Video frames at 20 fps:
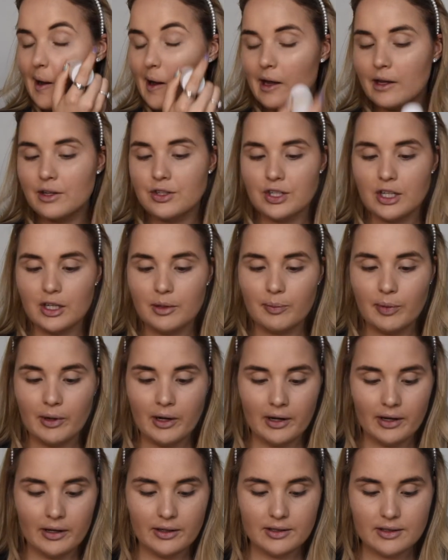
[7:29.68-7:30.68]
and
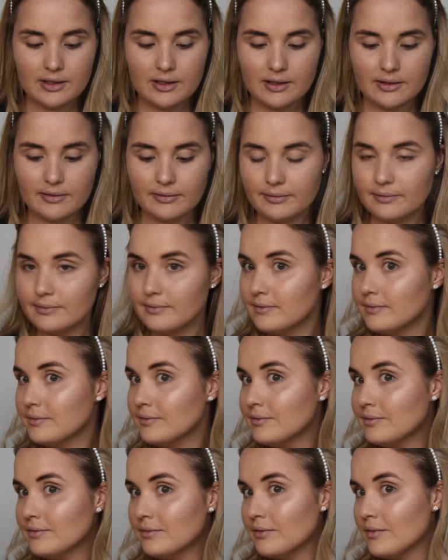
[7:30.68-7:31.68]
cheekbones.
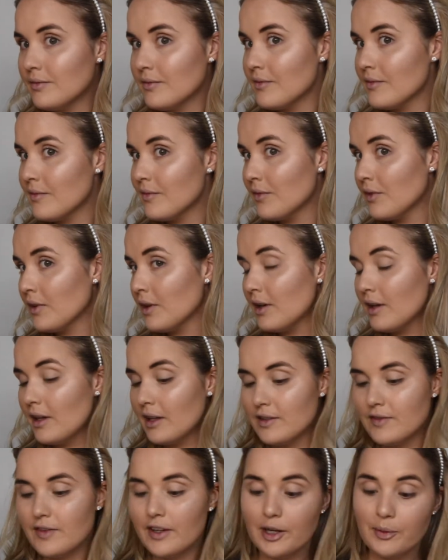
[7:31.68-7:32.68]

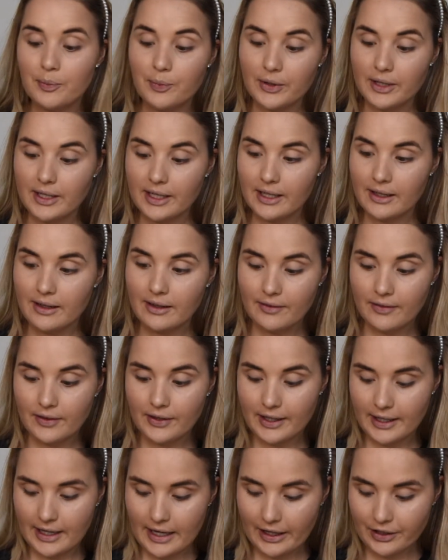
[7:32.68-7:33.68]
It's very pretty,
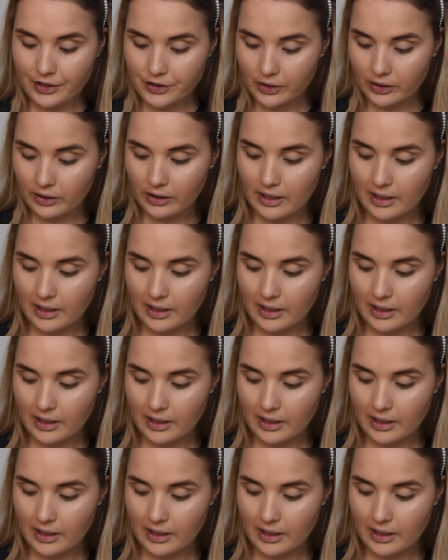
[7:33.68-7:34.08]
very natural.